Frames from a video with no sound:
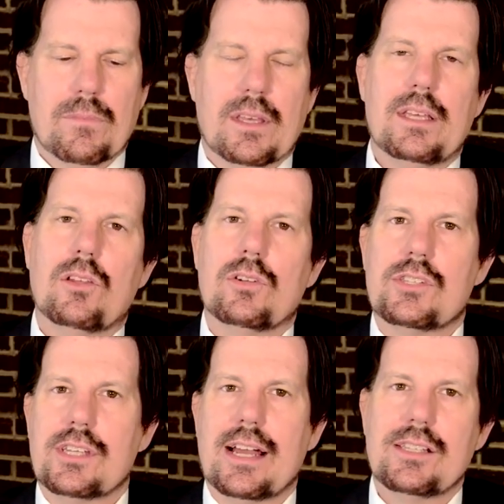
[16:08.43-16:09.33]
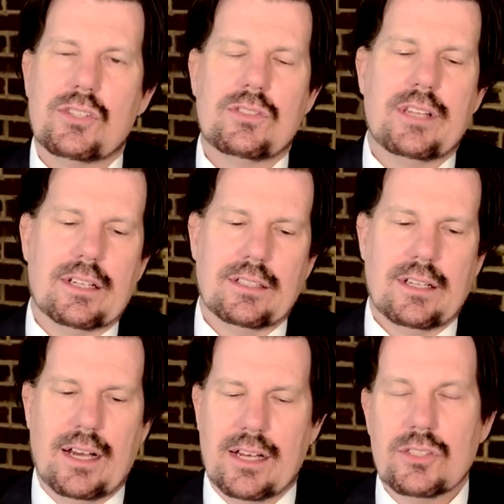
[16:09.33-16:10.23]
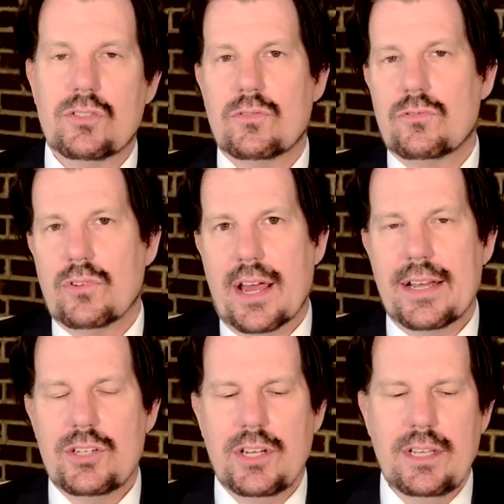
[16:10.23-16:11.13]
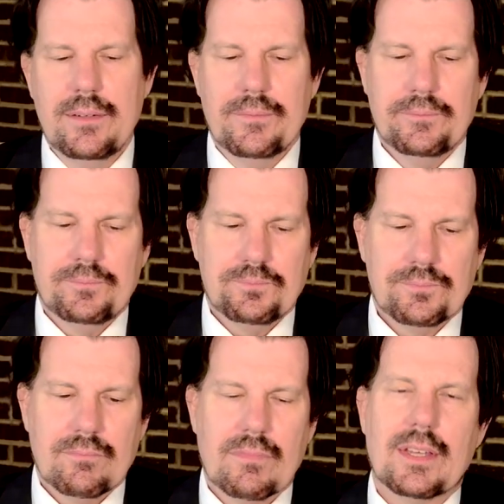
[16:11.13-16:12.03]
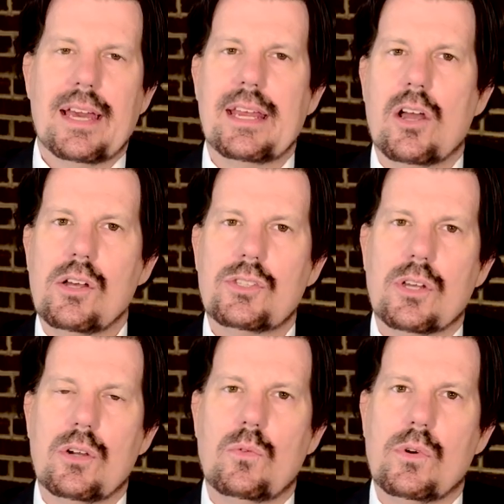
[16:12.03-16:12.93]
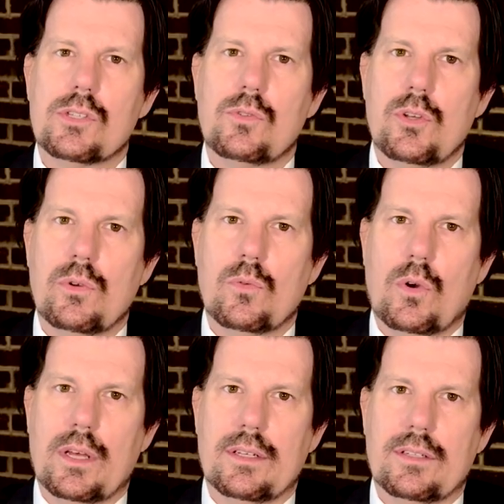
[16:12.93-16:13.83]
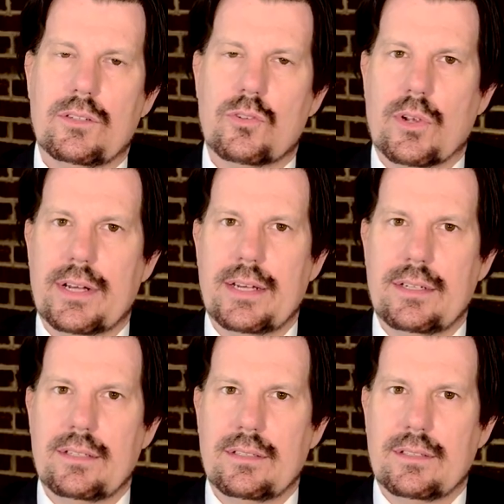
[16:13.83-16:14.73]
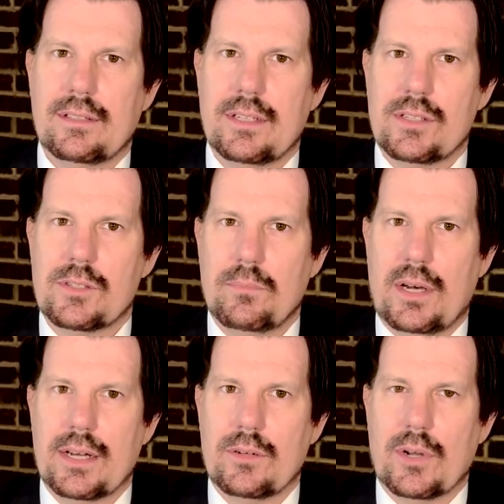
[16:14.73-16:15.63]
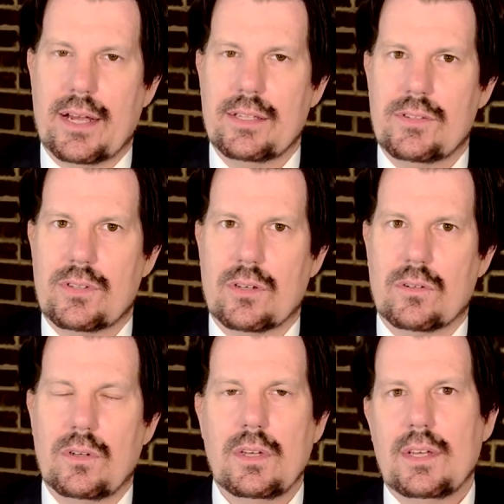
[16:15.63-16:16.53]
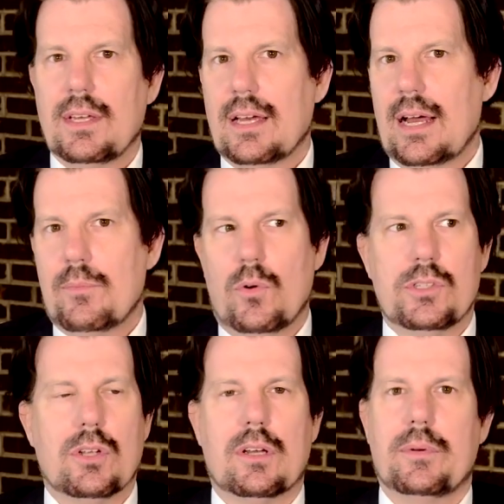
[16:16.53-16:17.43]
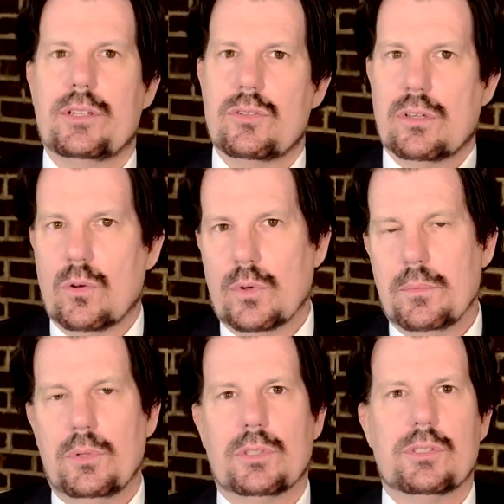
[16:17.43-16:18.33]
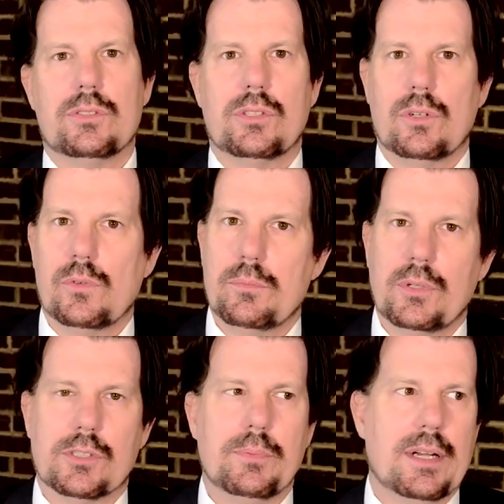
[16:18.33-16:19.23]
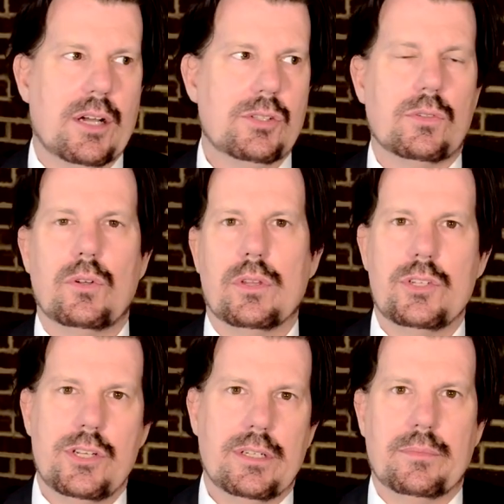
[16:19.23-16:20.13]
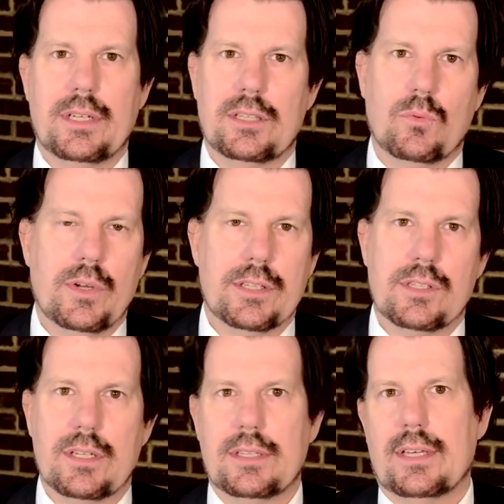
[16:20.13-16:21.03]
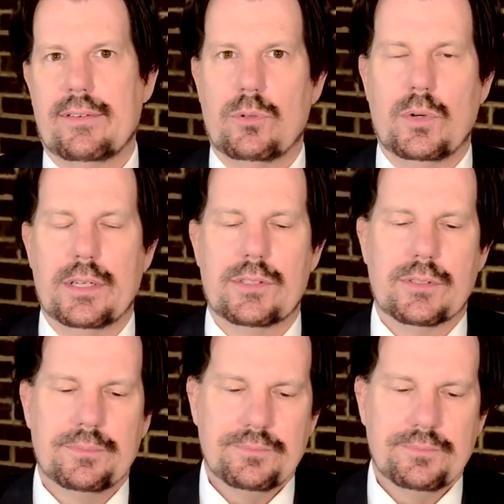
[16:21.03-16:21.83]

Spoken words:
He learned science, strategy, and he also was doing what? Training his body, right? So I'm always talking about you should go read books, but I also go to the gym and hit the weights and hit the heavy weights.